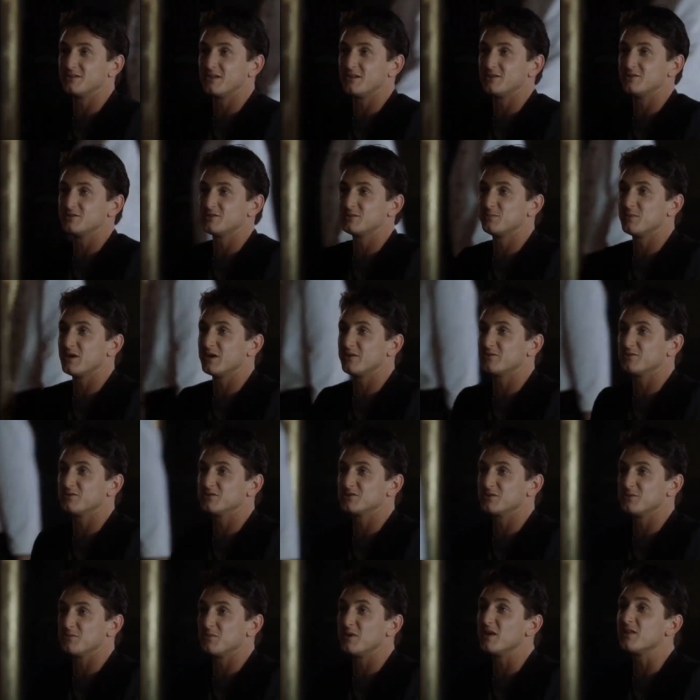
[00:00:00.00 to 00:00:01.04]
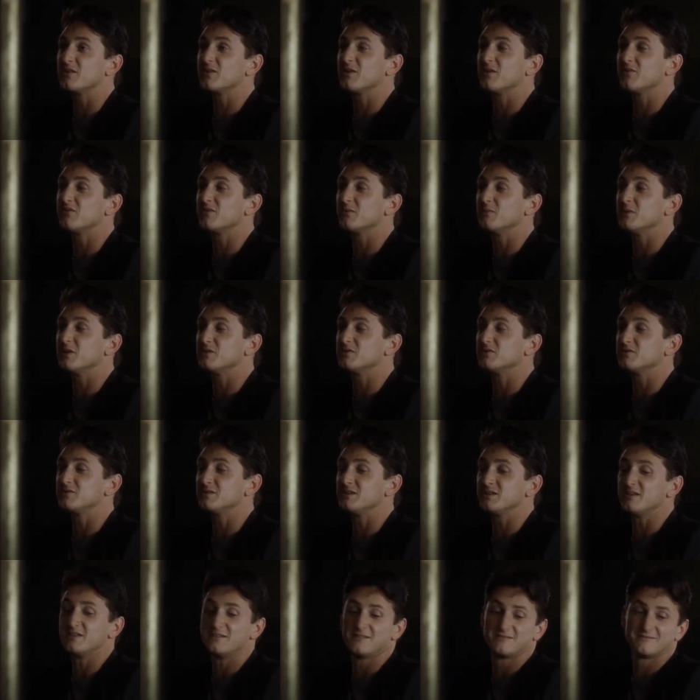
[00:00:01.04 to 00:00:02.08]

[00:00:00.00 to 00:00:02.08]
I used to buy crystal meth off the maitre d'.